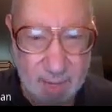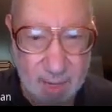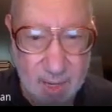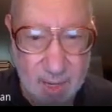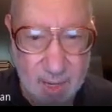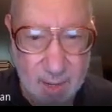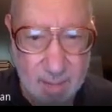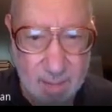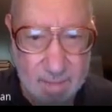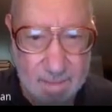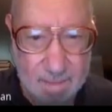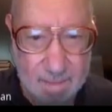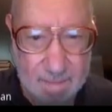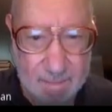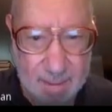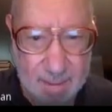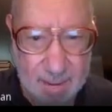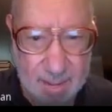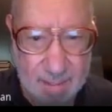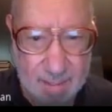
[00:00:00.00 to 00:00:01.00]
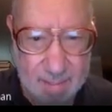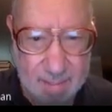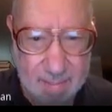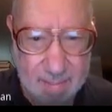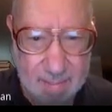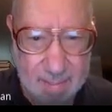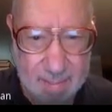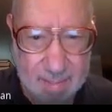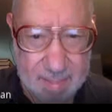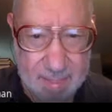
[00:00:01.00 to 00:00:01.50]

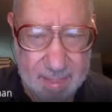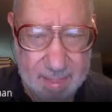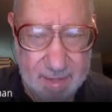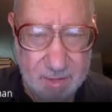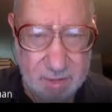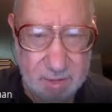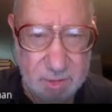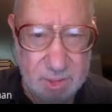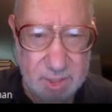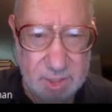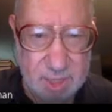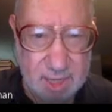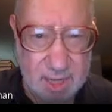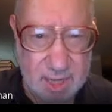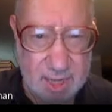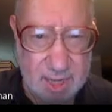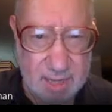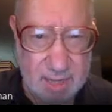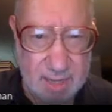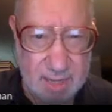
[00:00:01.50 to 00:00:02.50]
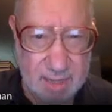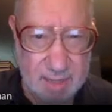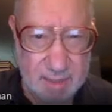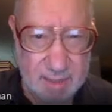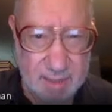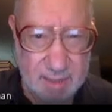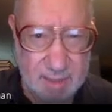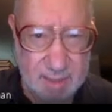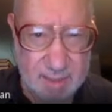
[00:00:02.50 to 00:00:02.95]
And you'll see that